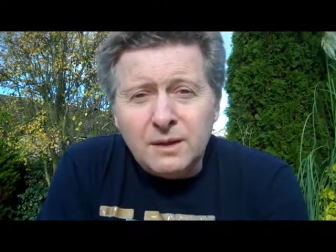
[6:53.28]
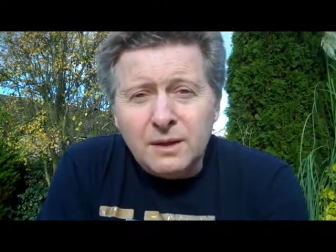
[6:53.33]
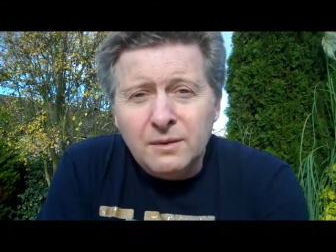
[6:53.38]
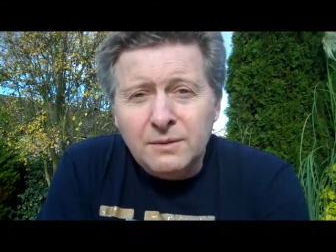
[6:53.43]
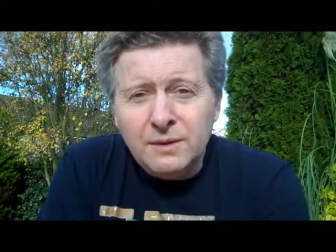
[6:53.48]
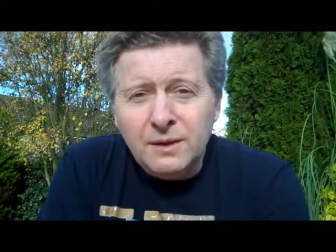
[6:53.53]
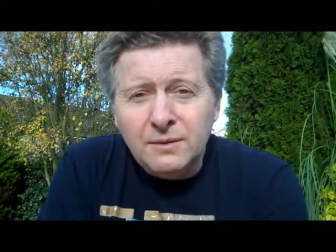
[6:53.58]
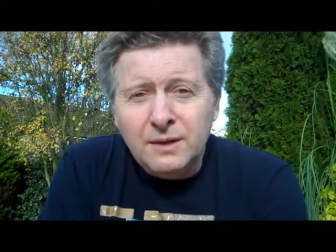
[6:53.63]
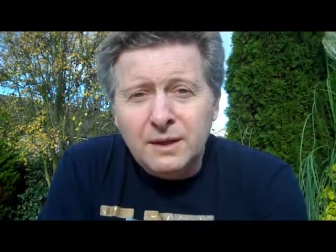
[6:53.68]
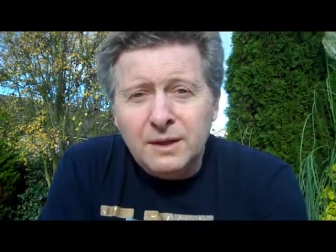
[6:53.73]

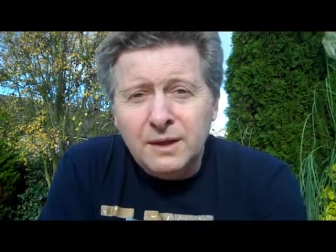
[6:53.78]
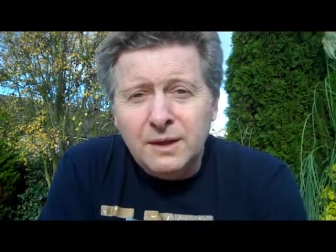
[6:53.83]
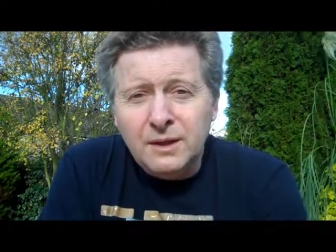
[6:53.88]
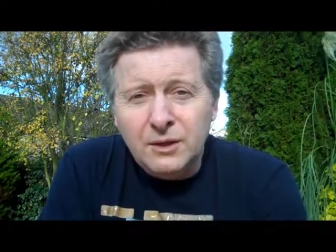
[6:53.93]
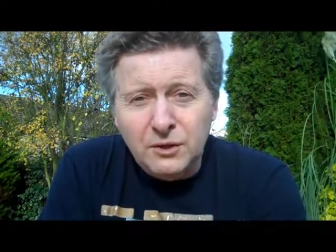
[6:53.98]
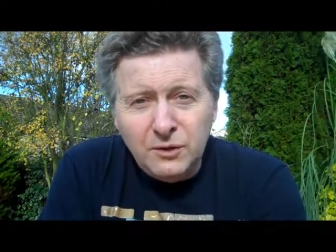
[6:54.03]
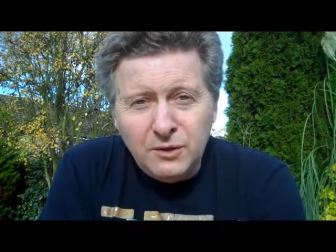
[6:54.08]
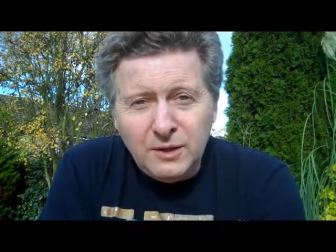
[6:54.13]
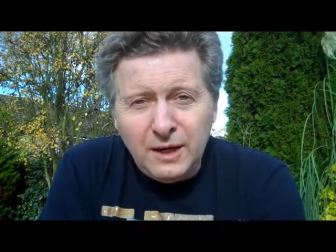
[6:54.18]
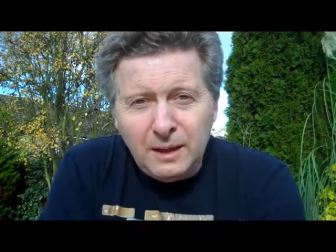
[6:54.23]
that the
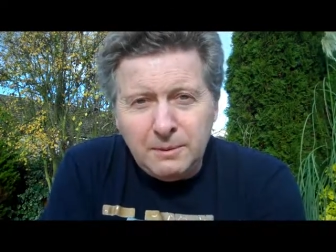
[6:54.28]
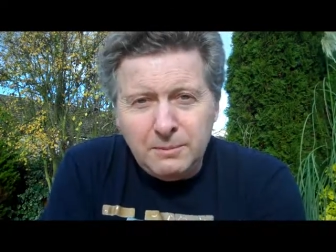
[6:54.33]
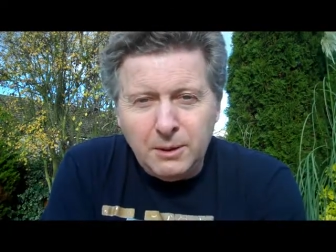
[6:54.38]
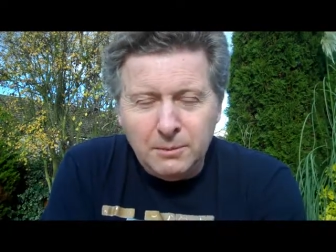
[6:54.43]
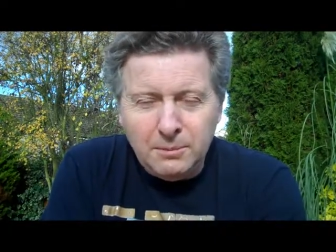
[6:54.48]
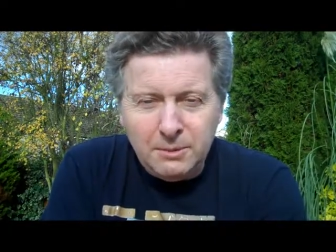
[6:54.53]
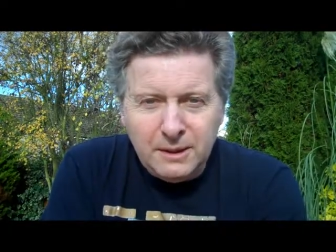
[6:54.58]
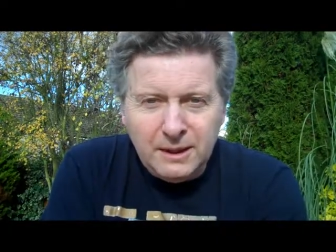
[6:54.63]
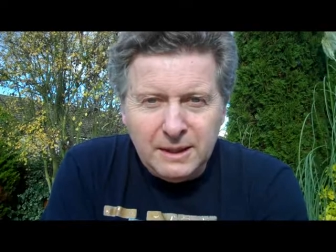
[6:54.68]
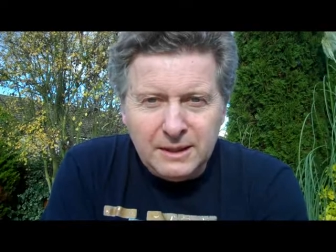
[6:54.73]
UK
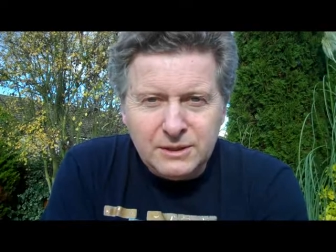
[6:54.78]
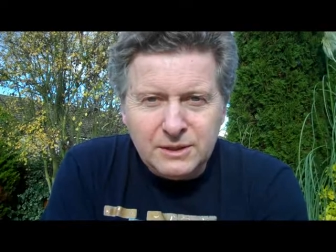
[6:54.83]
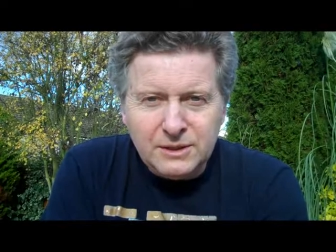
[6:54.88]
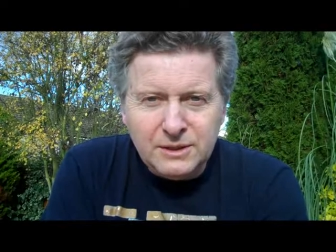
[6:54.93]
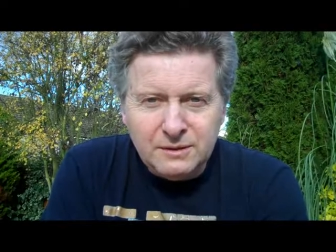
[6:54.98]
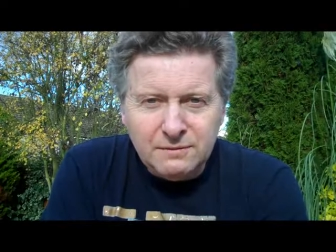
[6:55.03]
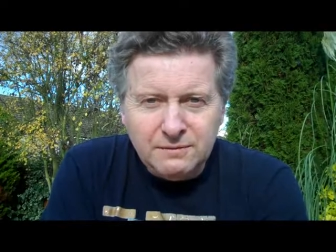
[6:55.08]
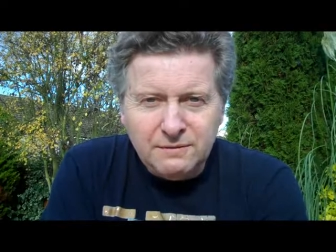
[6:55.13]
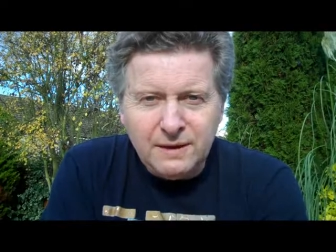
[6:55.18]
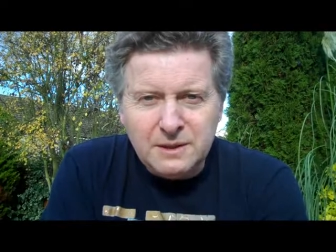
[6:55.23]
population
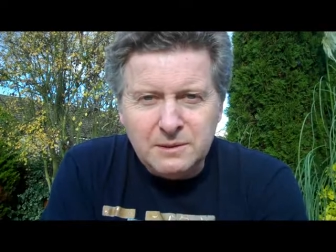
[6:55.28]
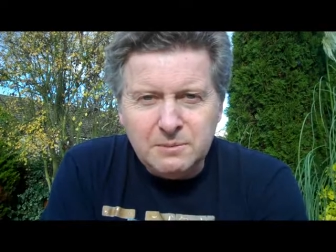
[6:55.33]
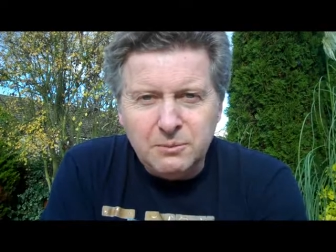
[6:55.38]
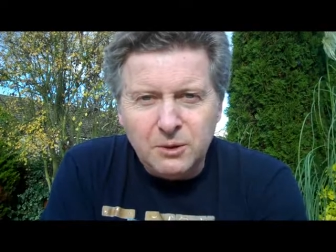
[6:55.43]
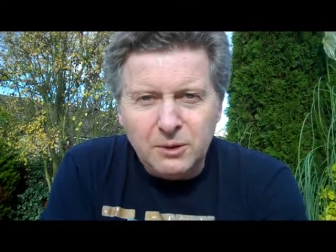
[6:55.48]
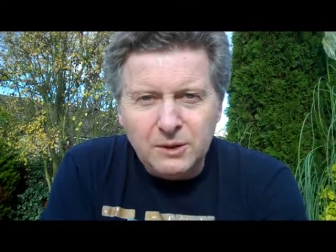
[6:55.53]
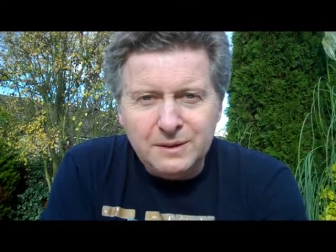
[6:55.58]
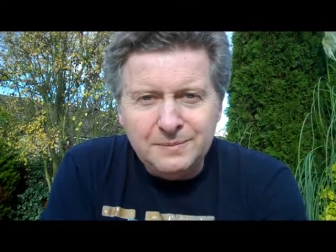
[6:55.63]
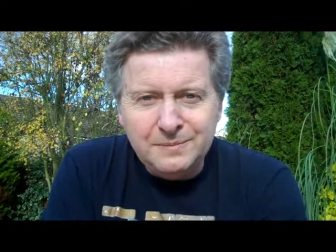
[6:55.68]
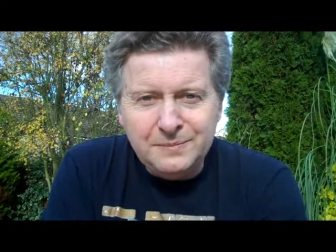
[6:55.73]
of
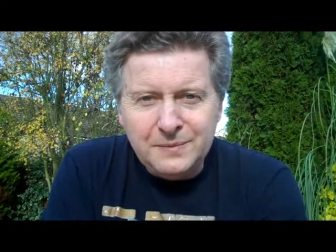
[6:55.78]
Facebook